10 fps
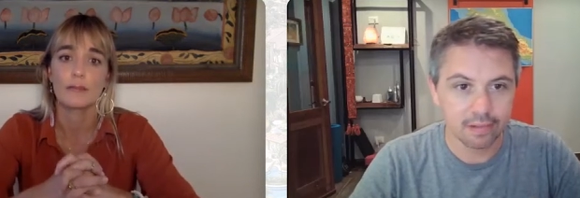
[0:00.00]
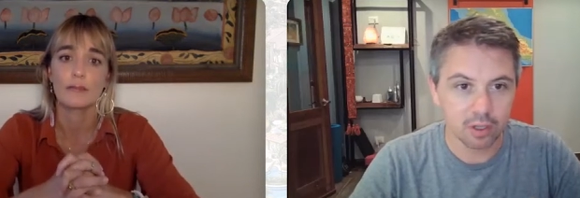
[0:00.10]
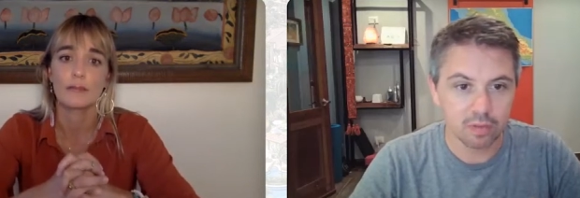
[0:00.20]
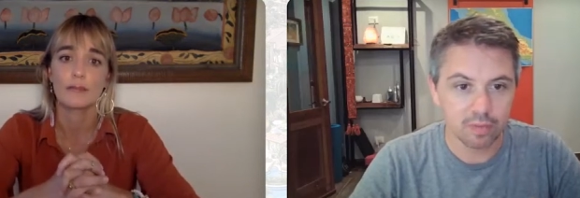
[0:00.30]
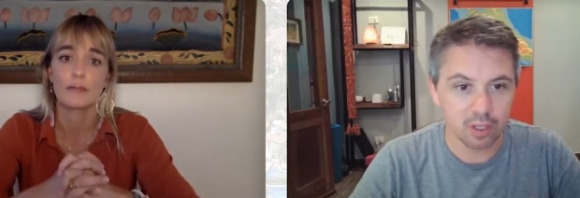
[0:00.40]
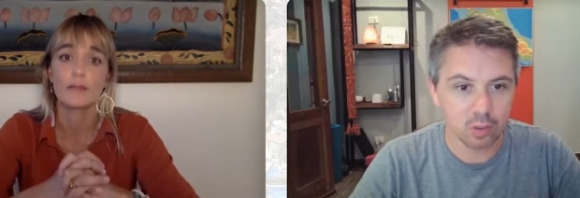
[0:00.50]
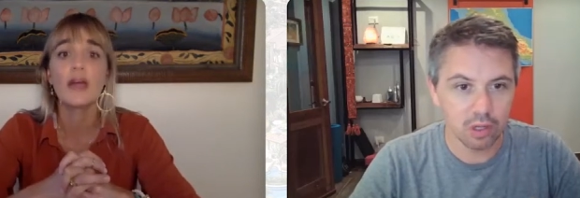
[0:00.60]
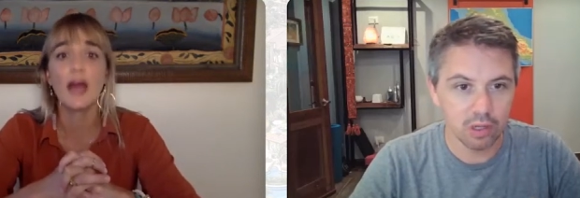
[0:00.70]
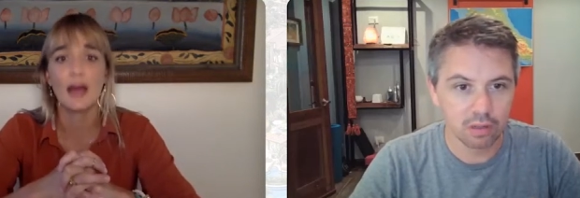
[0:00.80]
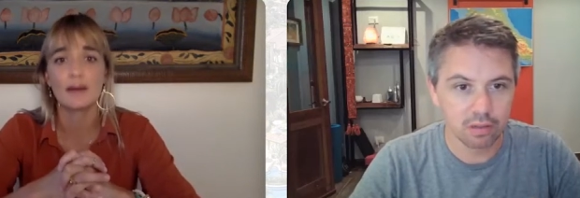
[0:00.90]
Speaker 1: and use it for your
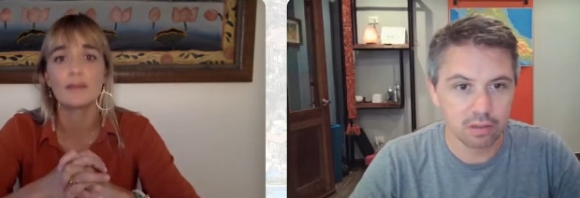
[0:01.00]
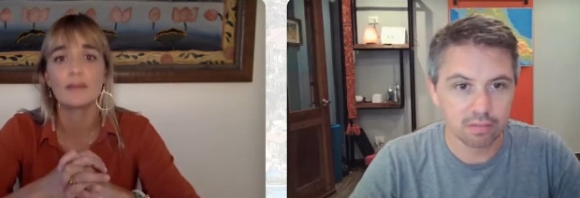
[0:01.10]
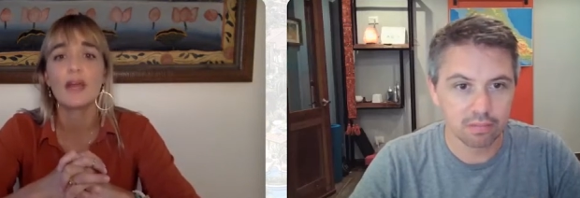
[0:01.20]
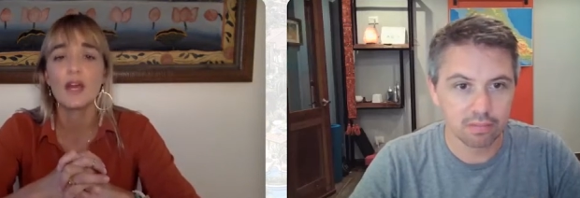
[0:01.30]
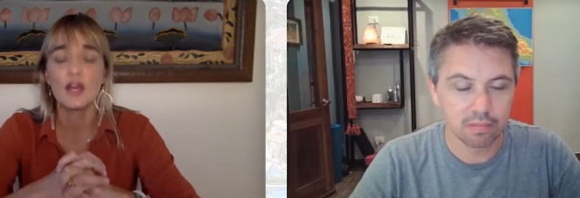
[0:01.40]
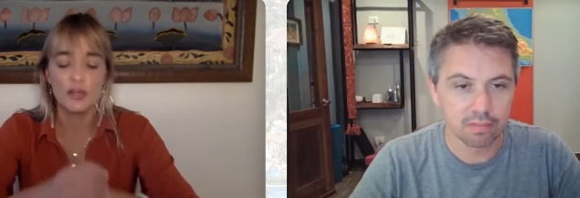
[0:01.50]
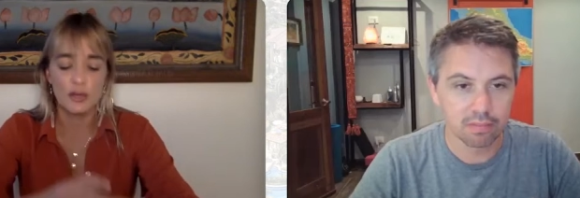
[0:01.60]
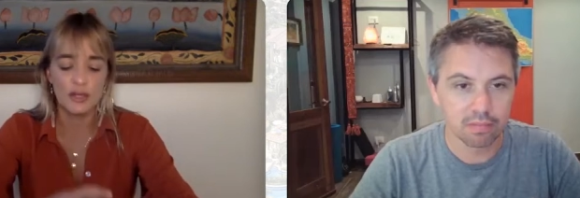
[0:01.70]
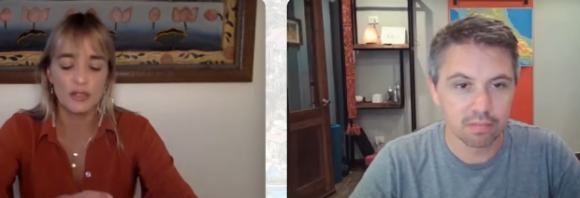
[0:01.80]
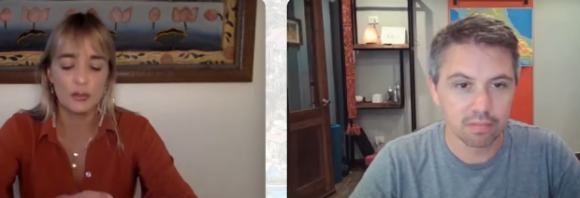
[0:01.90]
toilets?
Speaker 2: You
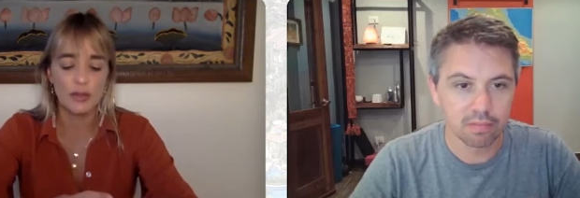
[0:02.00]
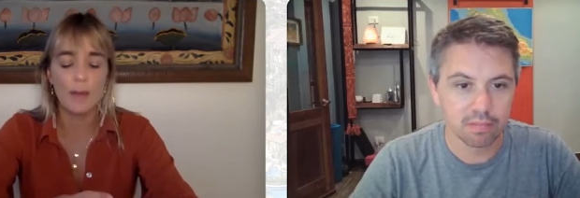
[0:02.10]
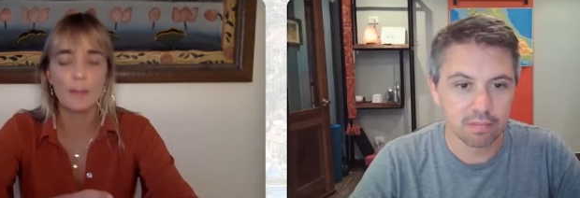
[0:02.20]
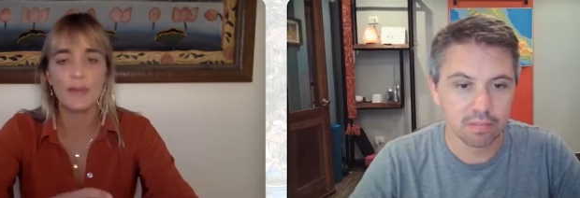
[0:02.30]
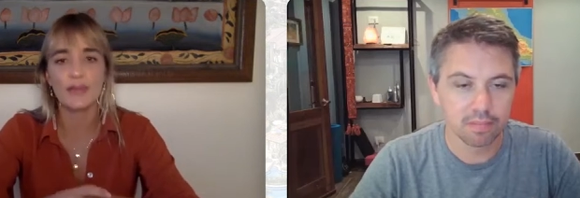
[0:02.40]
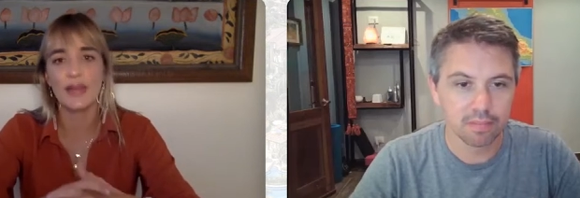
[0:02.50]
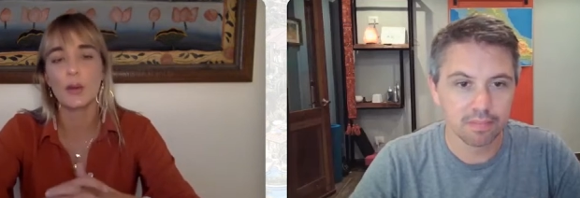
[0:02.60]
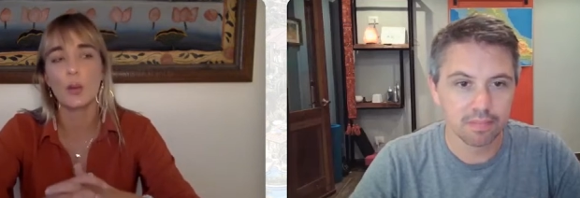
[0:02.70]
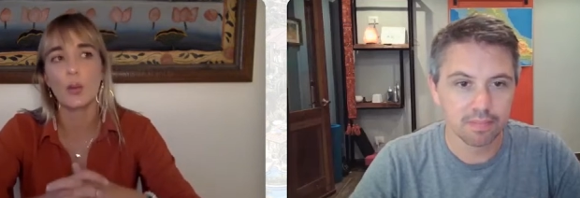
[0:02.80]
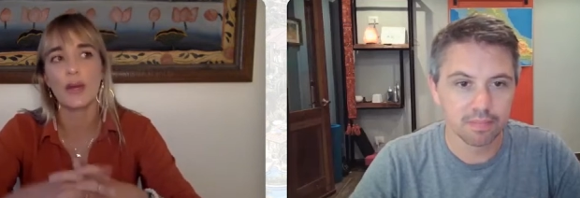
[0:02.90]
can do that, but
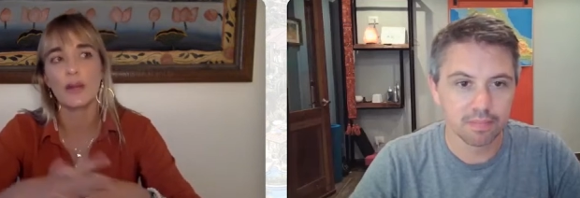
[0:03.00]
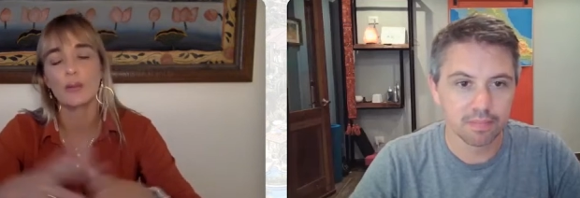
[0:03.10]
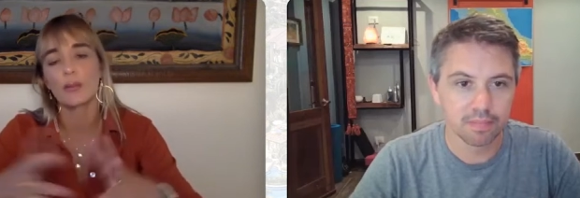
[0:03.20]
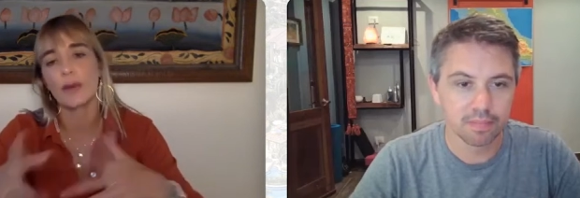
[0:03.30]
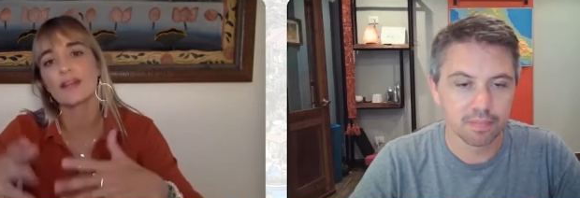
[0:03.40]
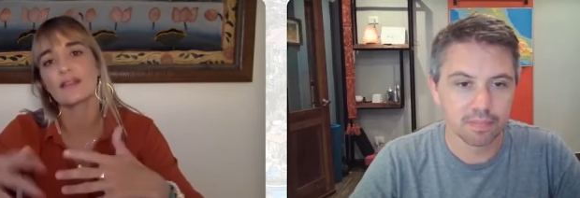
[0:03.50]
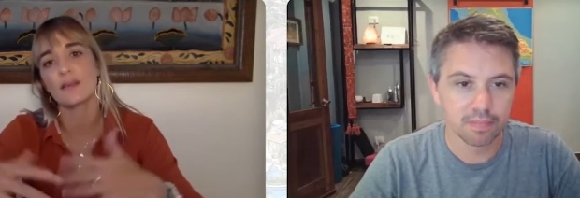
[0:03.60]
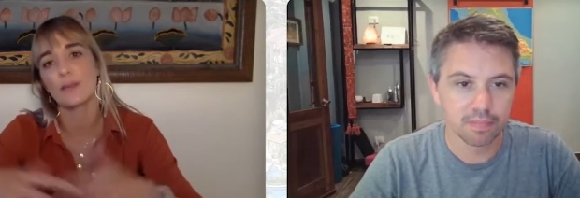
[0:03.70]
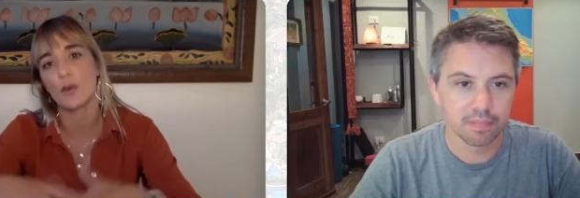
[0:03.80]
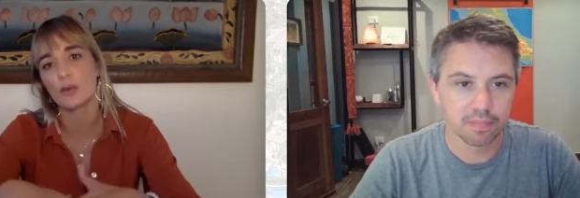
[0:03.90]
then when it rains
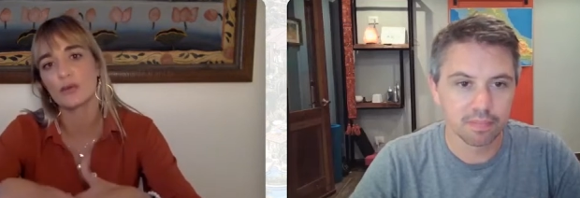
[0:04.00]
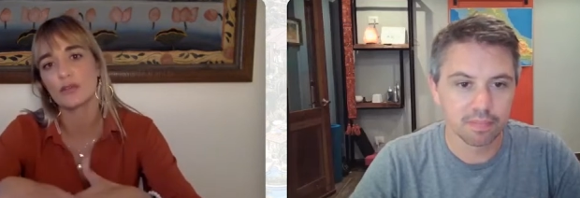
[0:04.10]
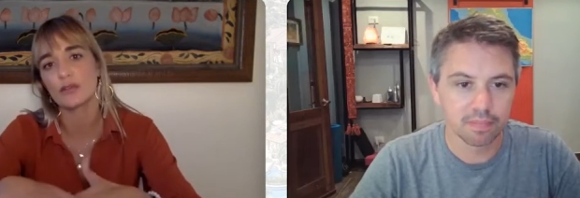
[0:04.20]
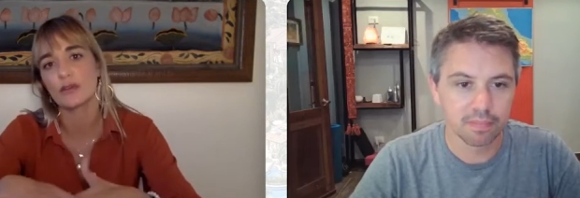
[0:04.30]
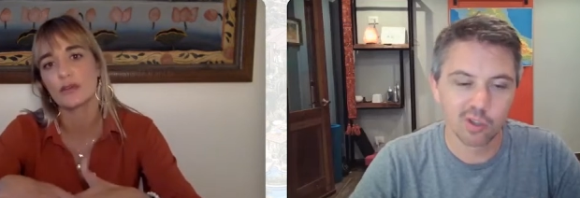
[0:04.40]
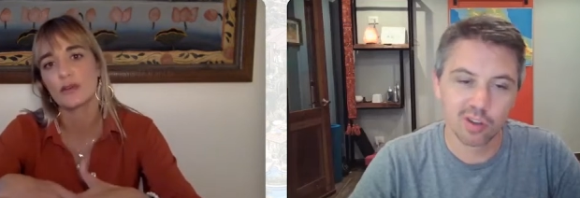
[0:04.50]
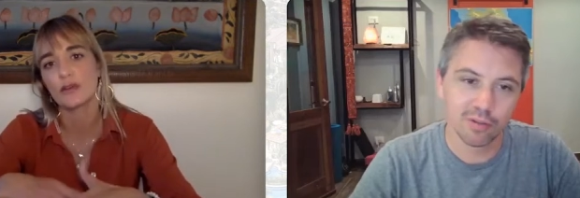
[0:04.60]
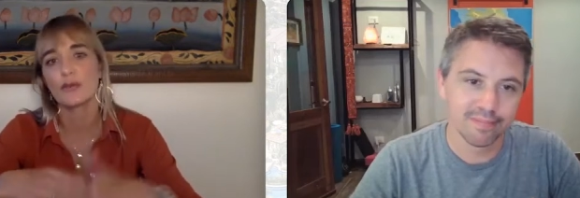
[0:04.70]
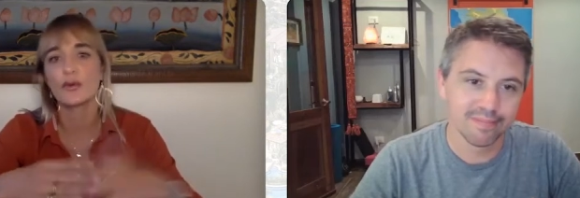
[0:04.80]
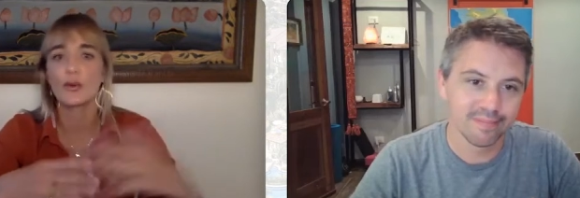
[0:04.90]
the most,
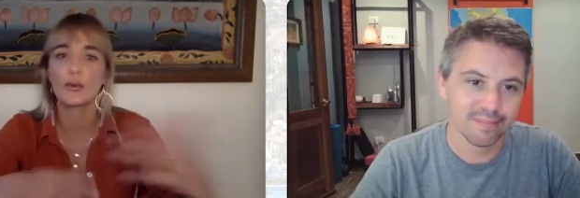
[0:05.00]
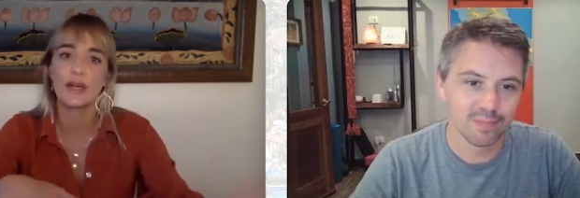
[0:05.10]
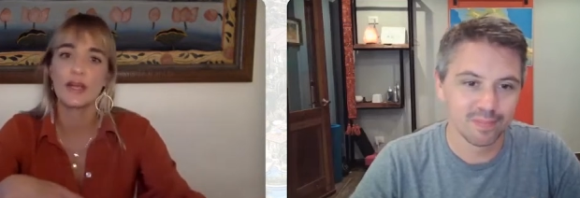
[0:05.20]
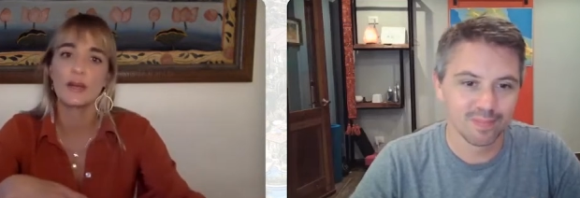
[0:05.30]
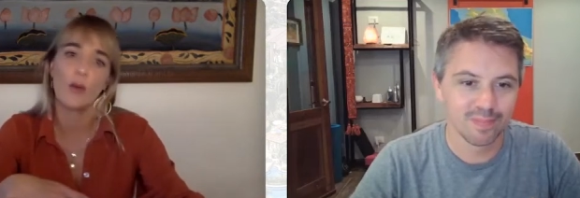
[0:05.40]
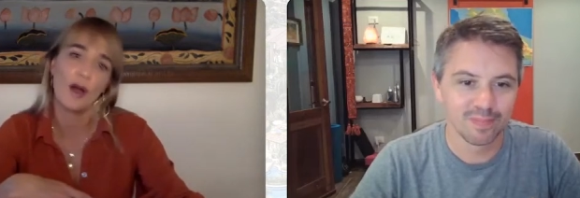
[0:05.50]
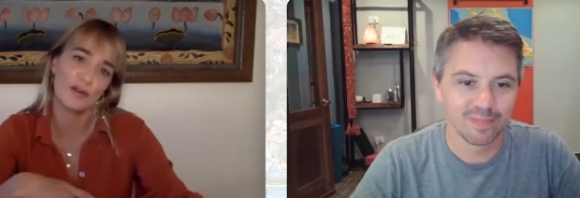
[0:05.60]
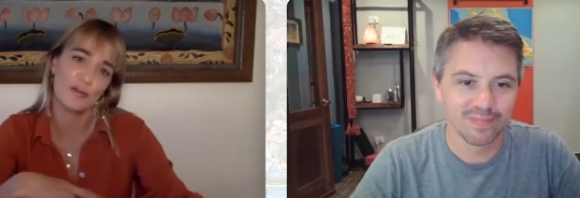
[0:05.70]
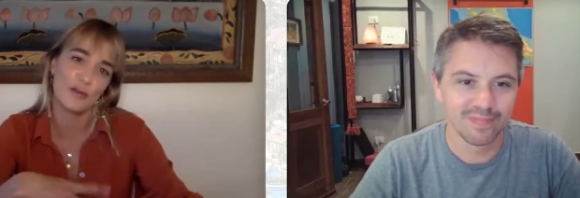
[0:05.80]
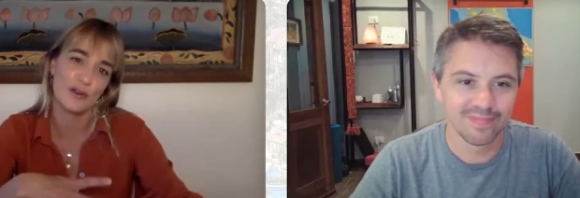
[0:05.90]
True. you don't need
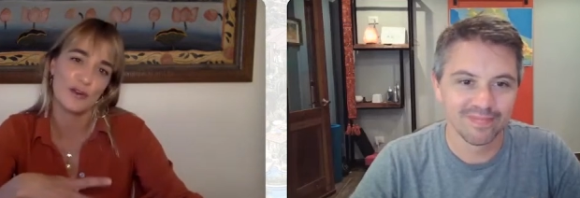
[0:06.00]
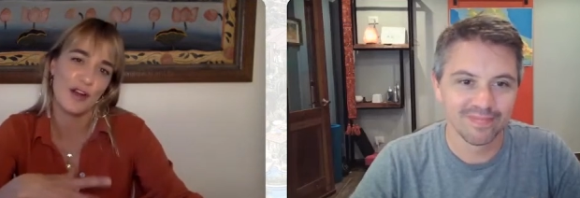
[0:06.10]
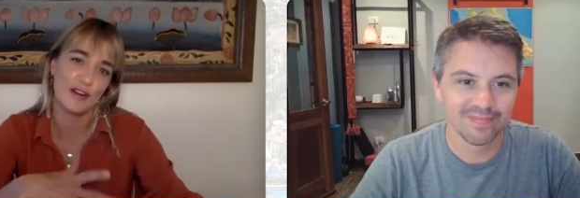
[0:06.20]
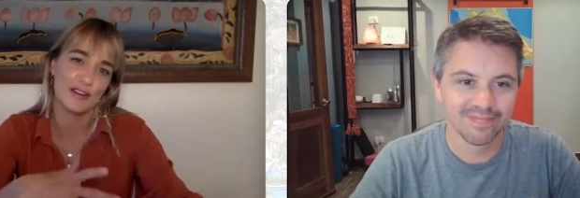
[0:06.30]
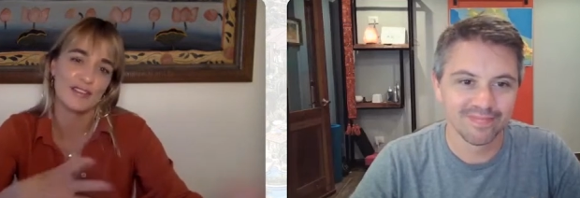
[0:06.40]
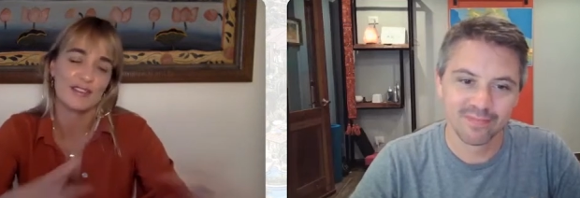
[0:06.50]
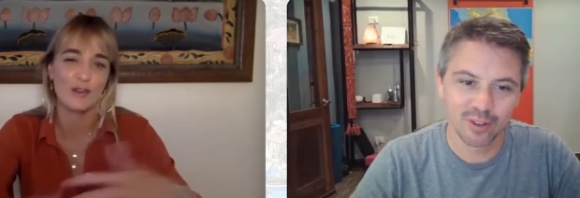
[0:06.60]
water for your garden. So